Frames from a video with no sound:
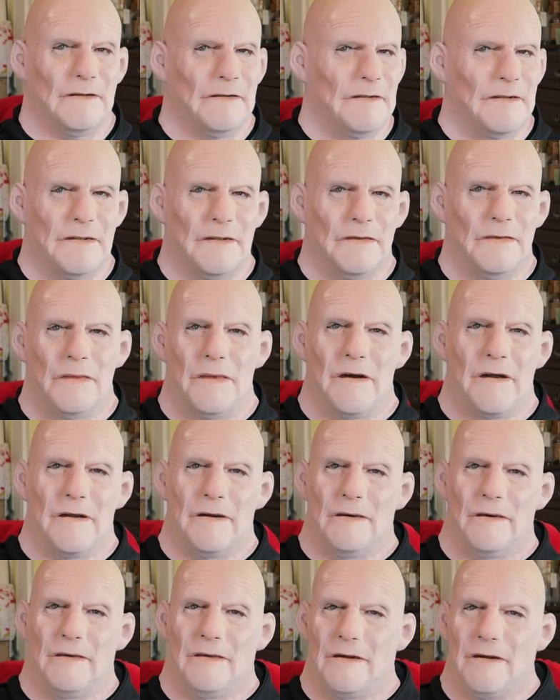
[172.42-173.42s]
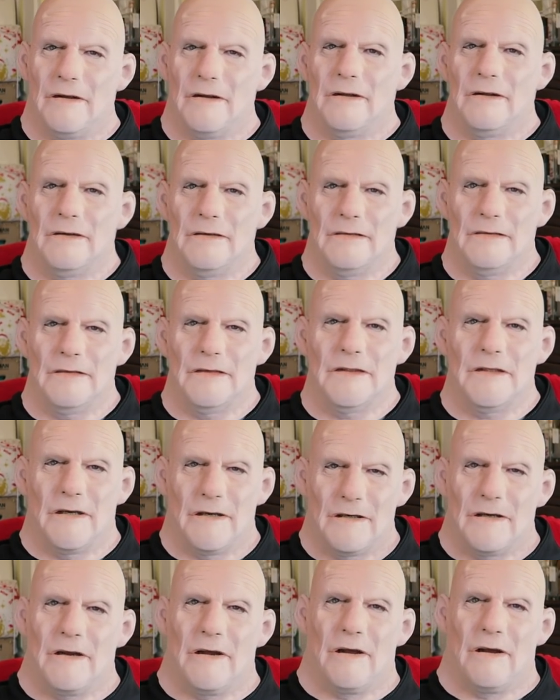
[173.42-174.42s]
some way or other.
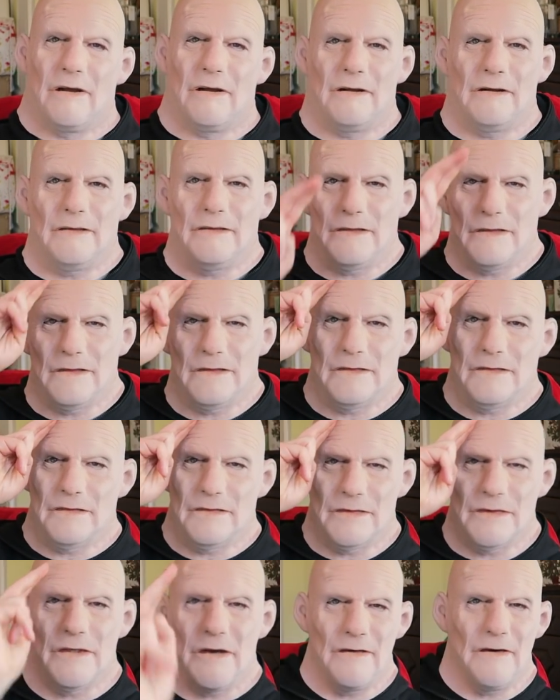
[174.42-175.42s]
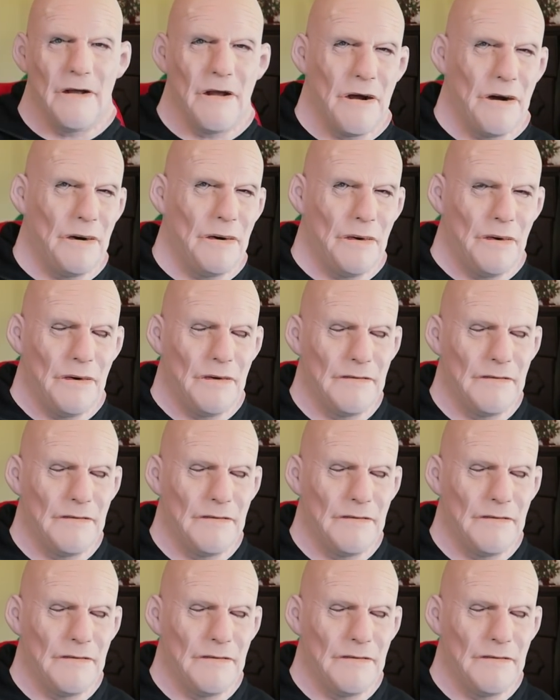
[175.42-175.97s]
Take care. Cheerio!